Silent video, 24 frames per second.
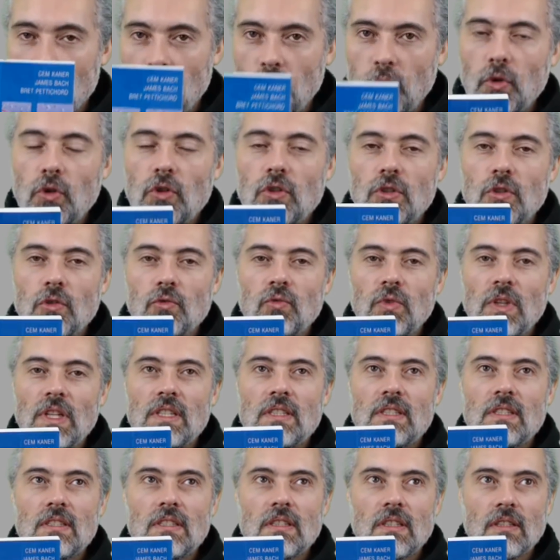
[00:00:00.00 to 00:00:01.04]
book to
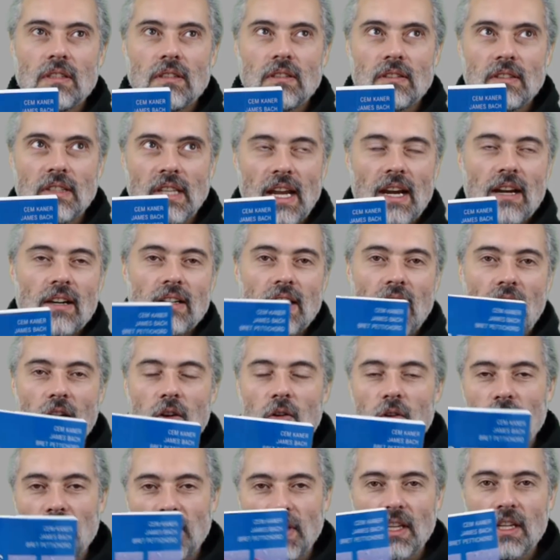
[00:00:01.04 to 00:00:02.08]
read to learn
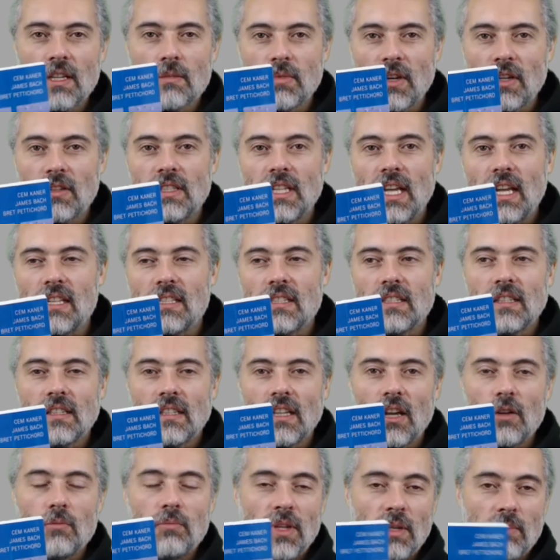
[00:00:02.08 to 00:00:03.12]
how to think about testing
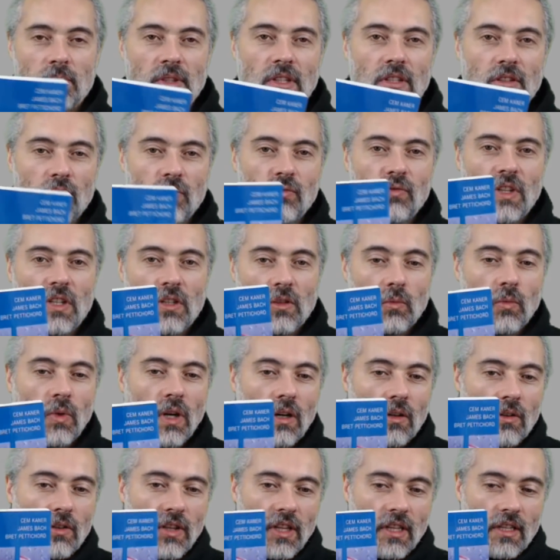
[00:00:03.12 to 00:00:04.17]
and how people in the real
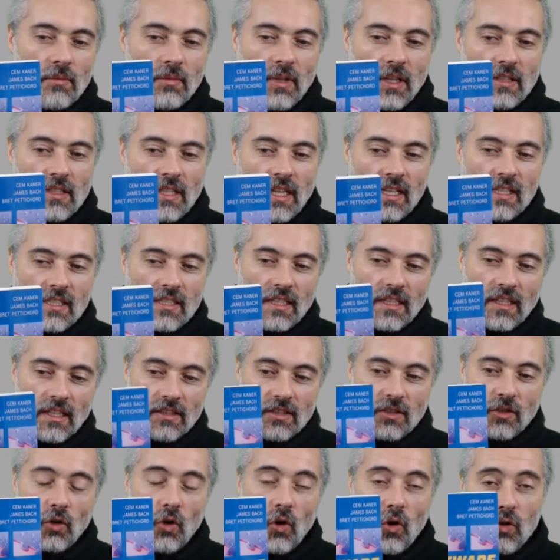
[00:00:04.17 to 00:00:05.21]
world think about testing, and
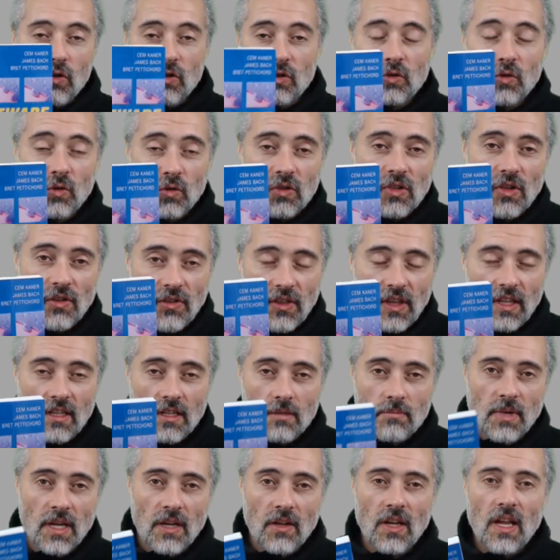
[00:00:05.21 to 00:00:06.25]
to cause you to think
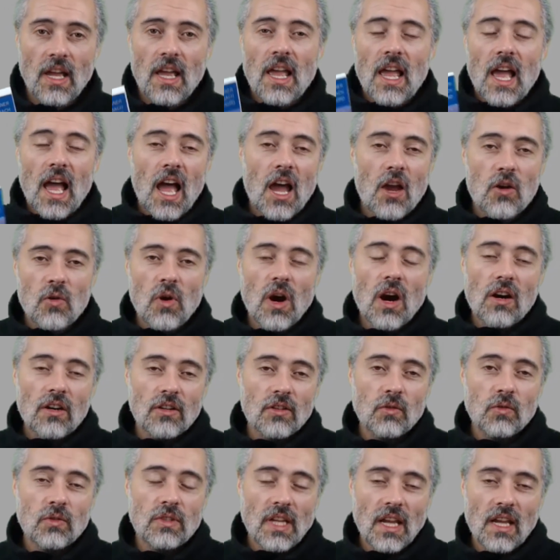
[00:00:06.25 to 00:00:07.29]
about how are
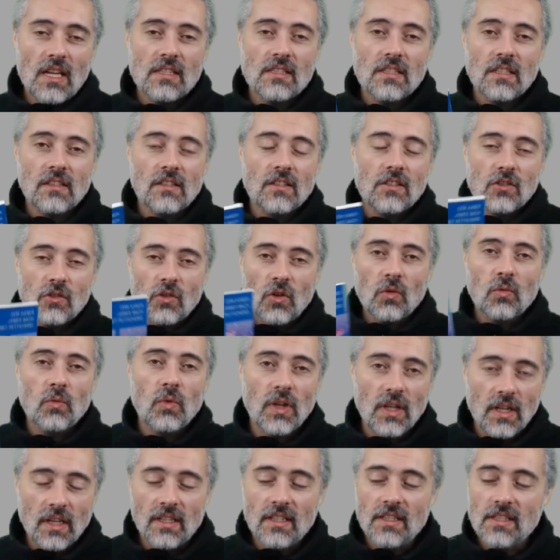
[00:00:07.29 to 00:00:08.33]
you testing the
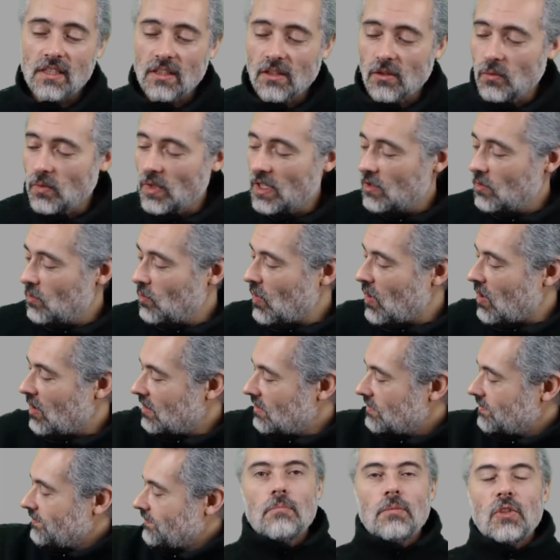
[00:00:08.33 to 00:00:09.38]
software and is it the way you want.
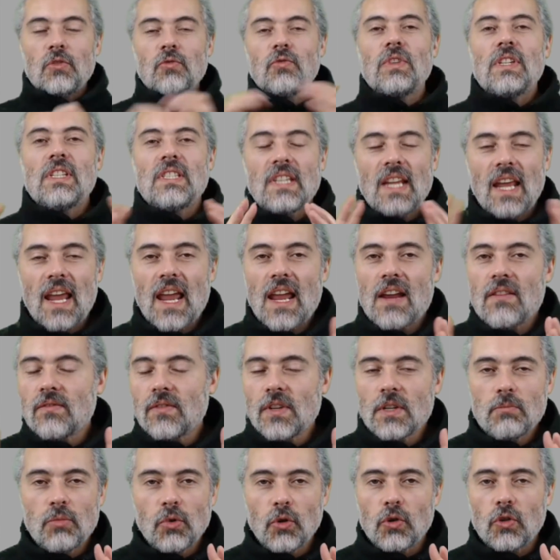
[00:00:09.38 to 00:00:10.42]
But read
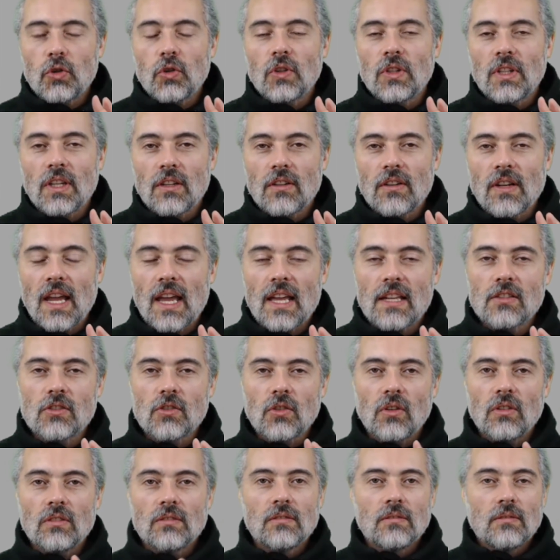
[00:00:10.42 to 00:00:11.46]
every book you can get your hands
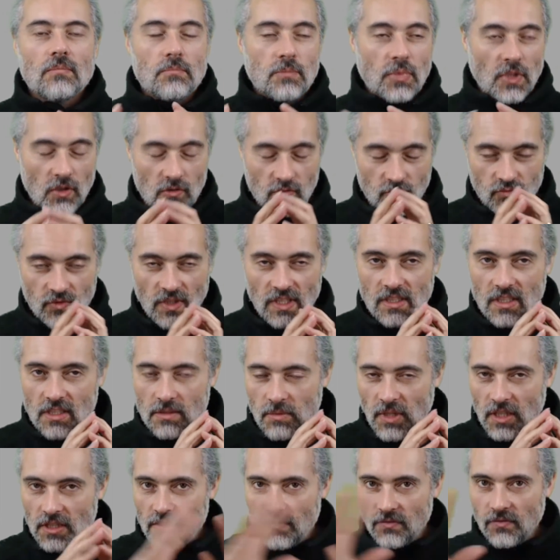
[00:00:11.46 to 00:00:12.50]
on. But read as
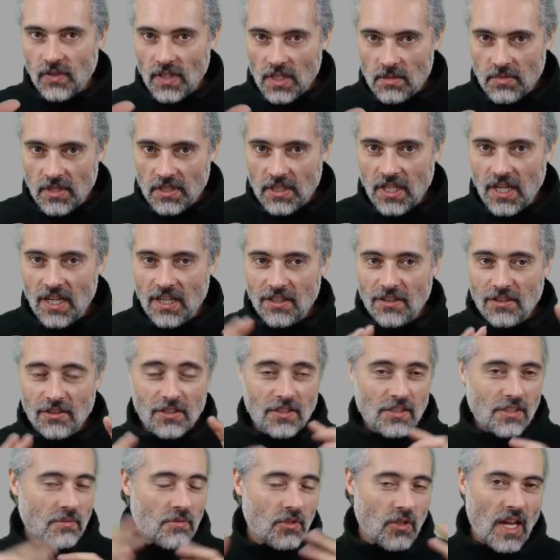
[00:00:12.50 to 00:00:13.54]
much free material,
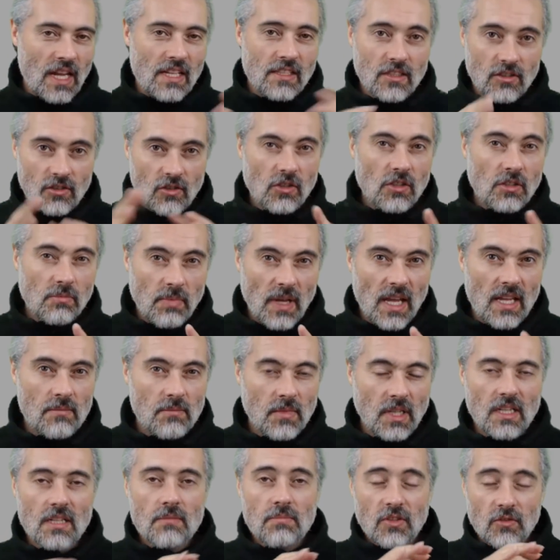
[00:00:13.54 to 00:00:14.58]
because I'm not asking you to spend
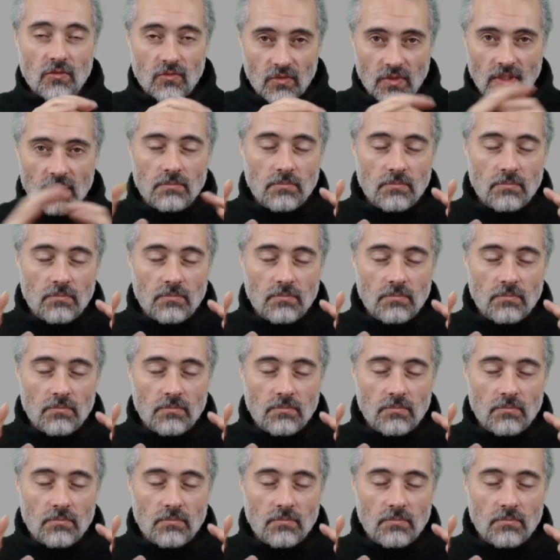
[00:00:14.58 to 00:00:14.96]
money, but